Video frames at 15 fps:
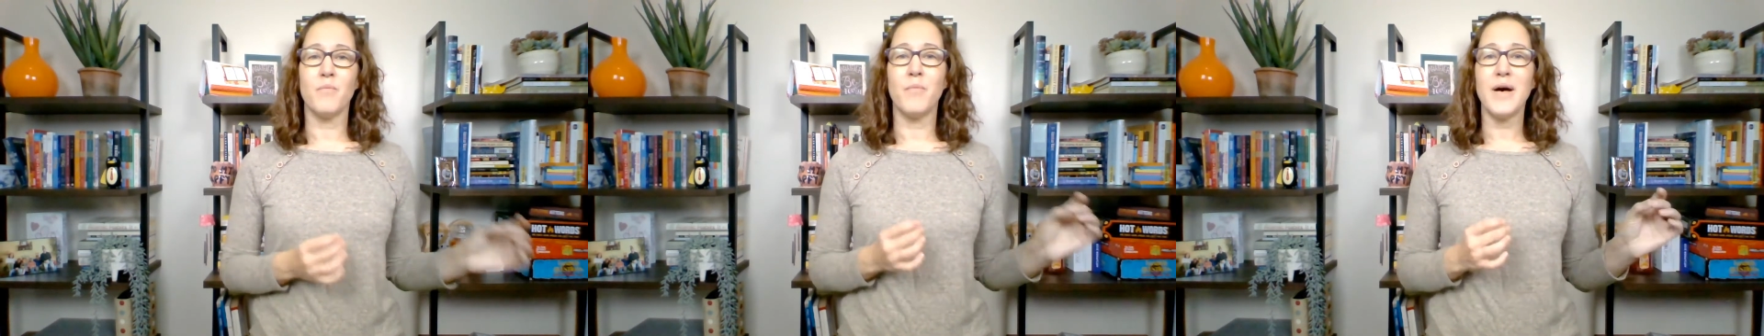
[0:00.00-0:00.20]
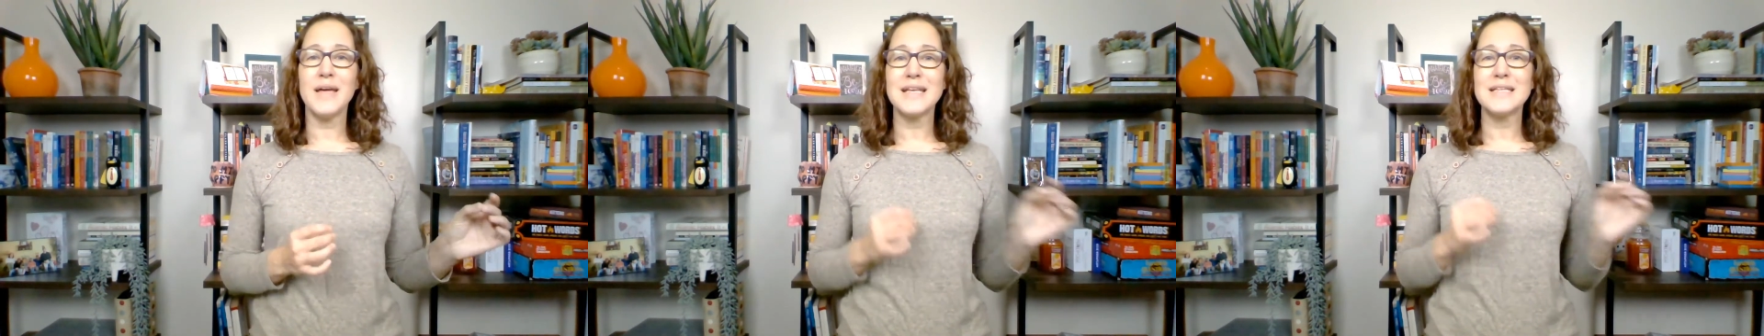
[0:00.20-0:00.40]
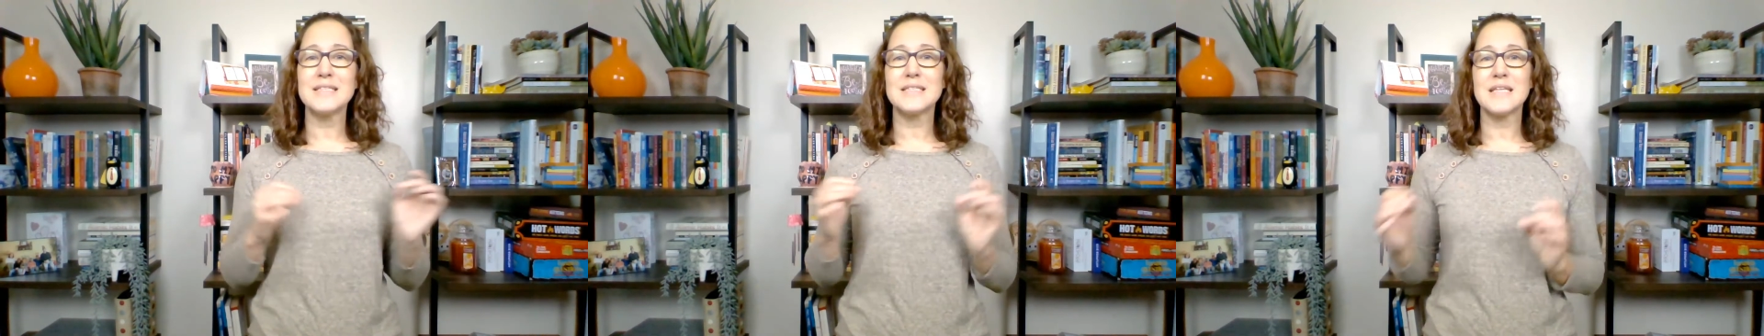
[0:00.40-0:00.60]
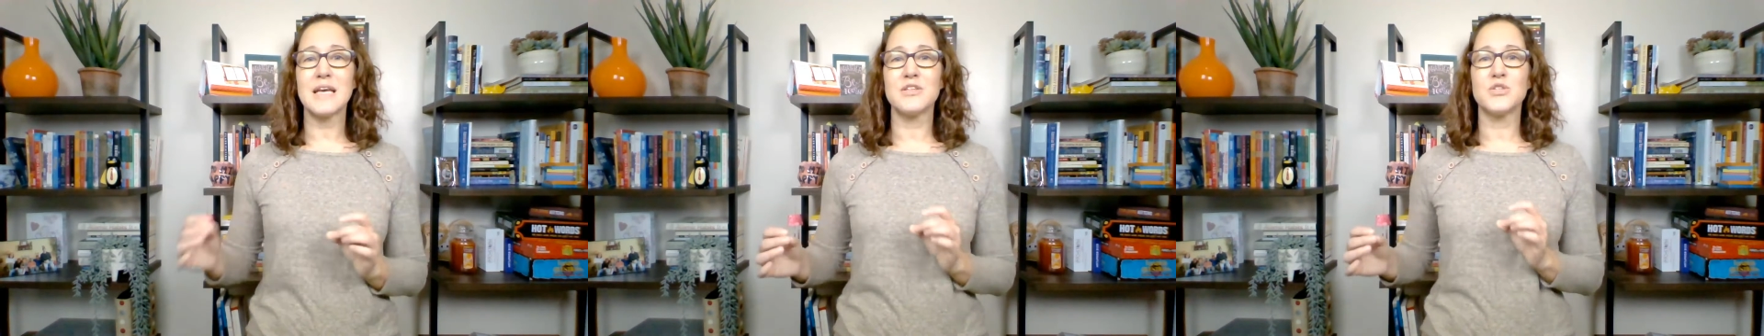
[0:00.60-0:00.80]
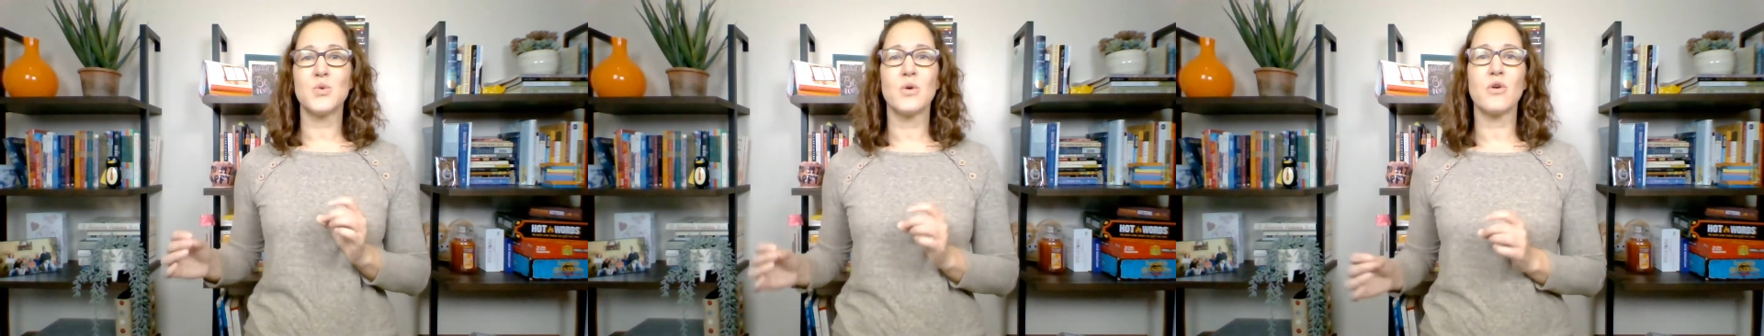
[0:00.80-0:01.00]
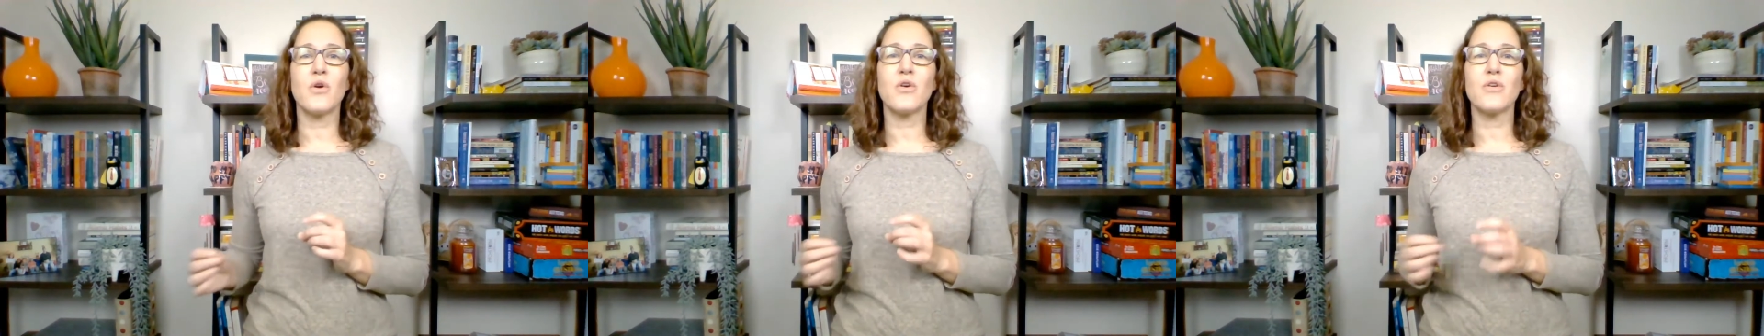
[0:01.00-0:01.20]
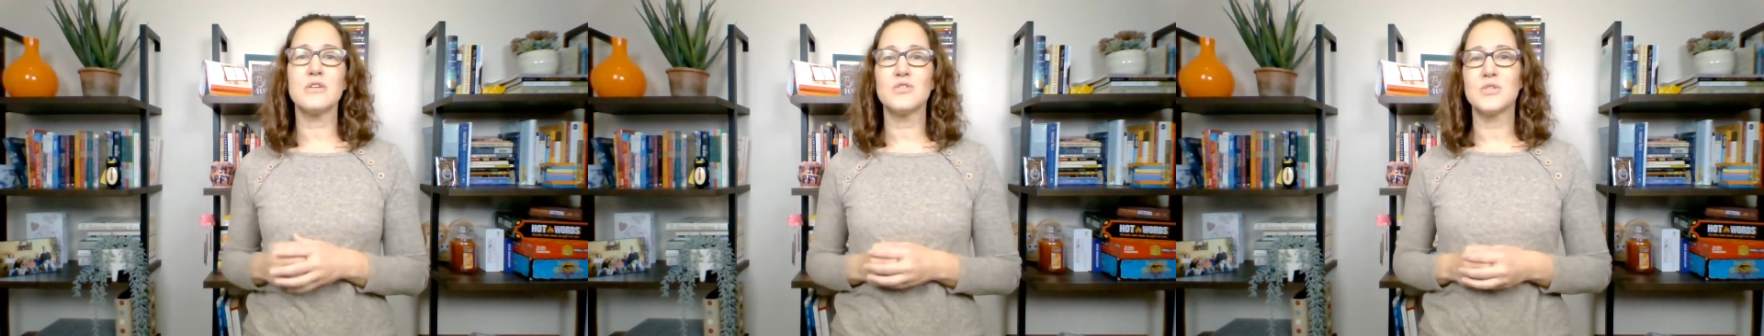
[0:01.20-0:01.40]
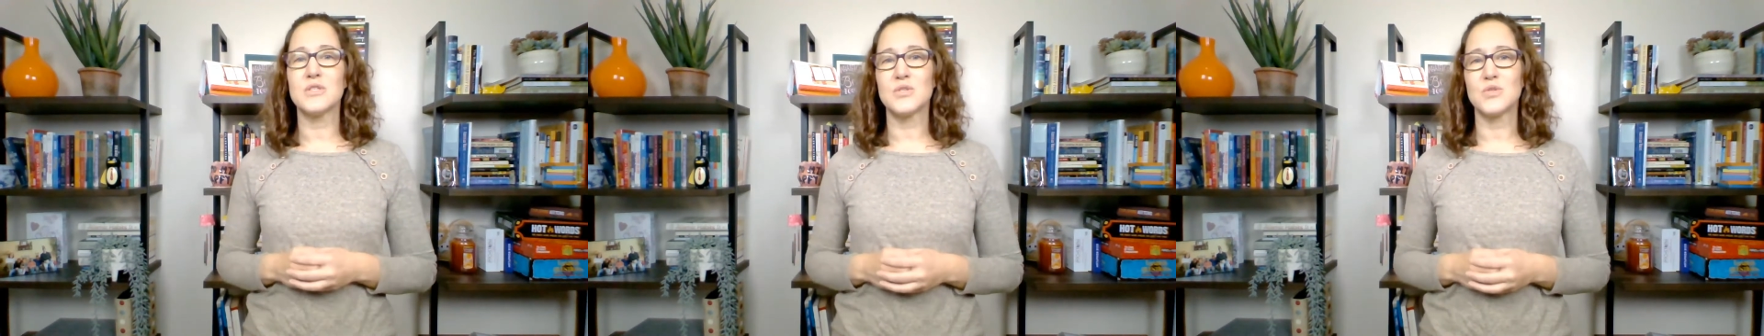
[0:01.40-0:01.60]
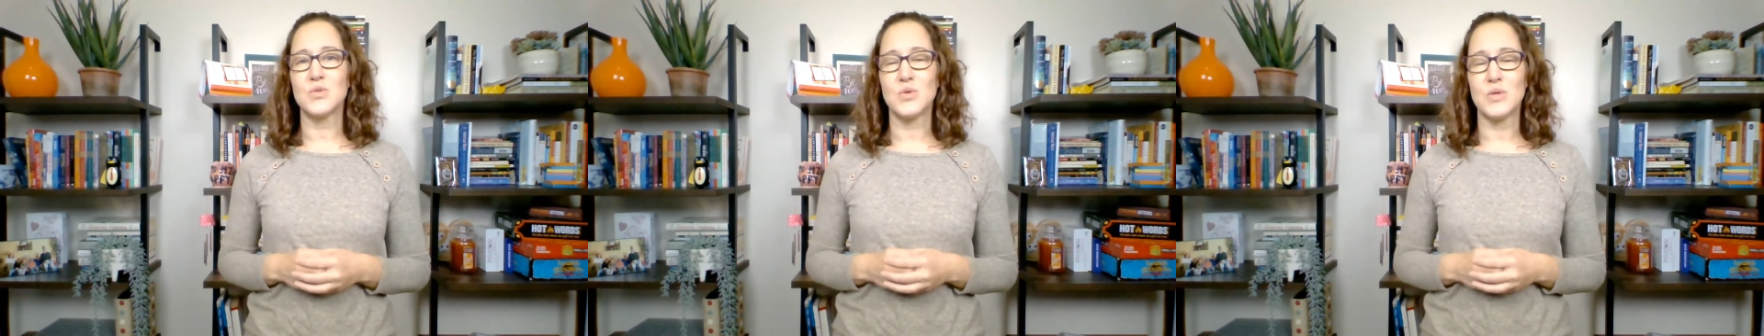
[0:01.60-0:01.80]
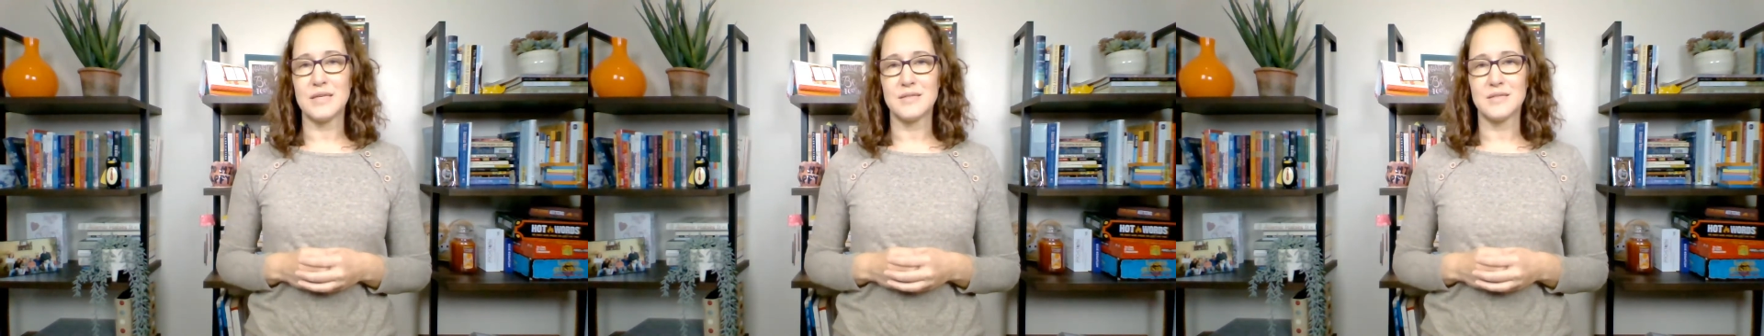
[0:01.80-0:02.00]
But instead to encourage the
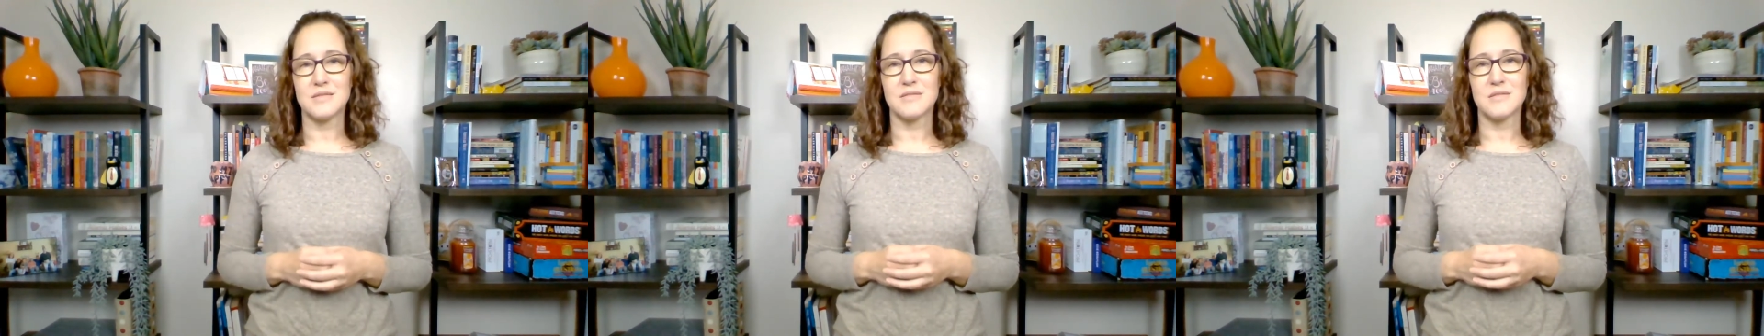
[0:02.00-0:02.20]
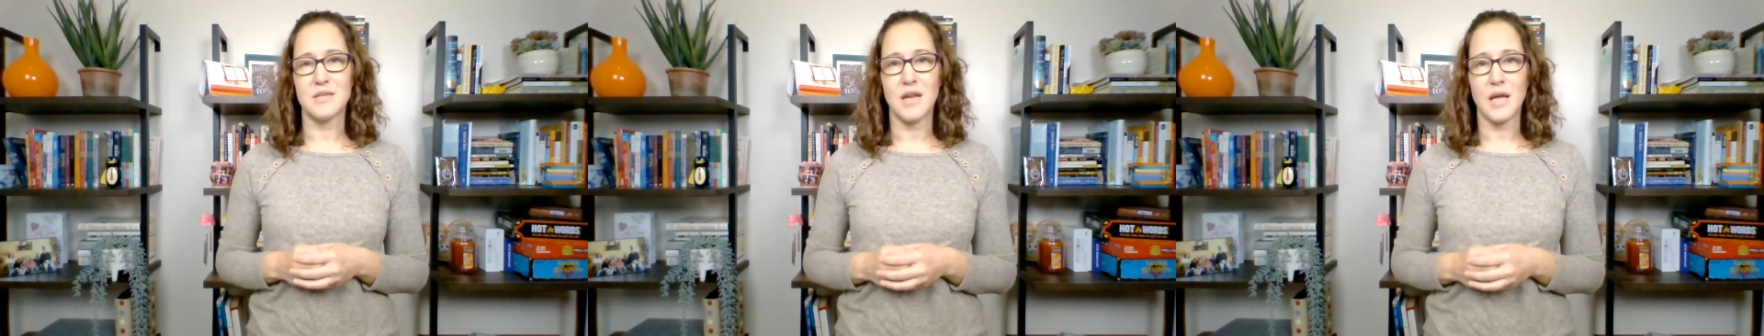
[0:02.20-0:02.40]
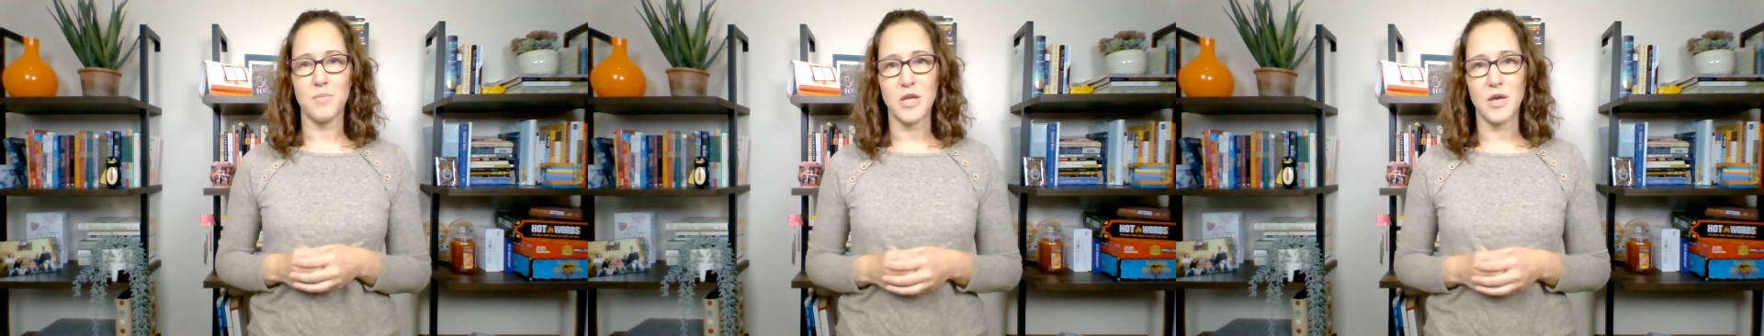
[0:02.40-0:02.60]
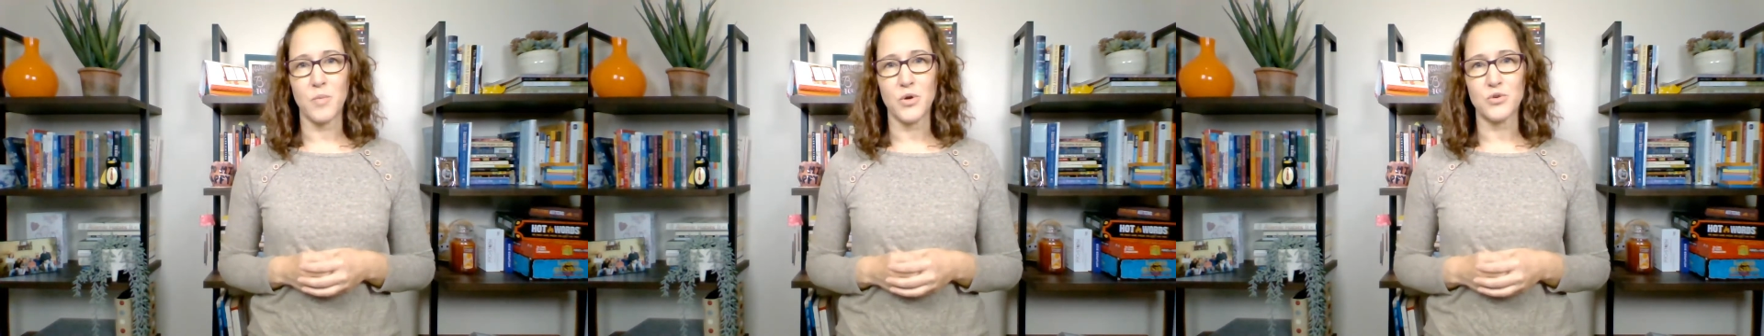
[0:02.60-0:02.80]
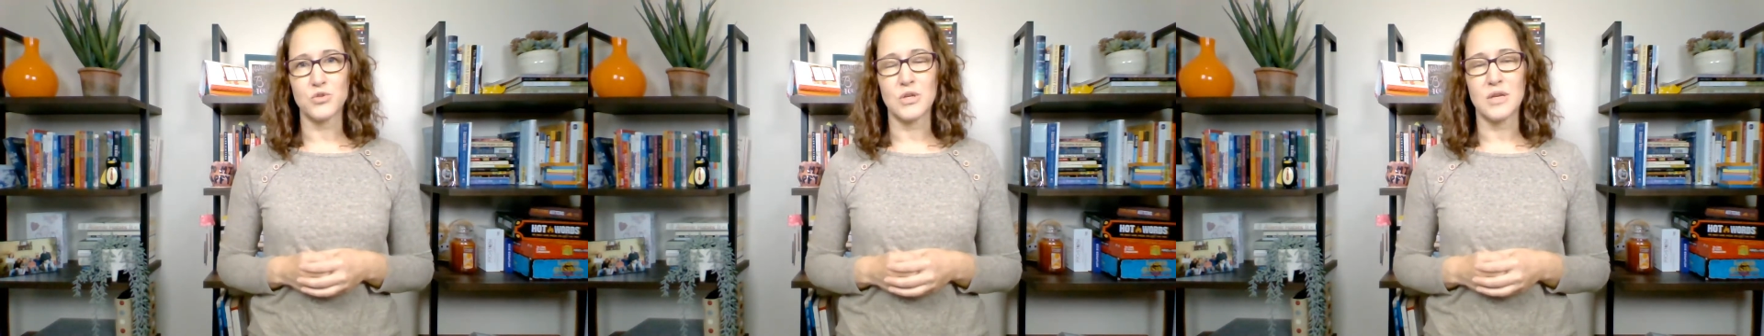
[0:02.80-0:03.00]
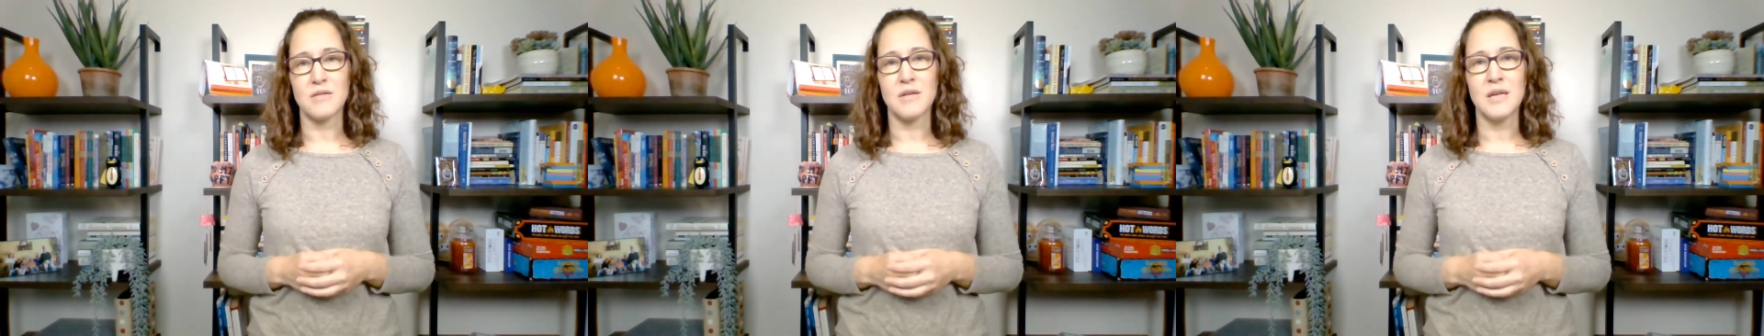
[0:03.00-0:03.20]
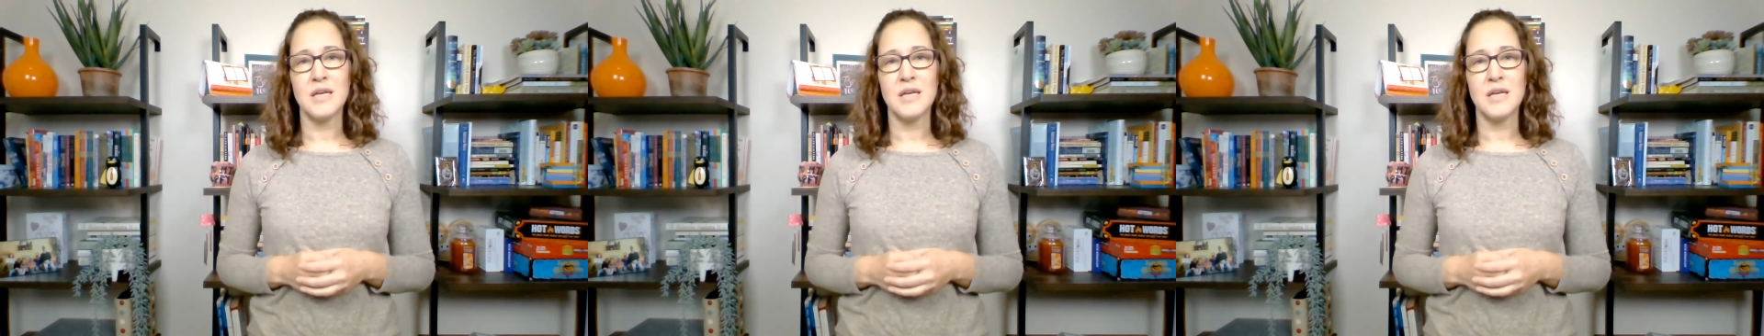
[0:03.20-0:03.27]
student to name the emotion.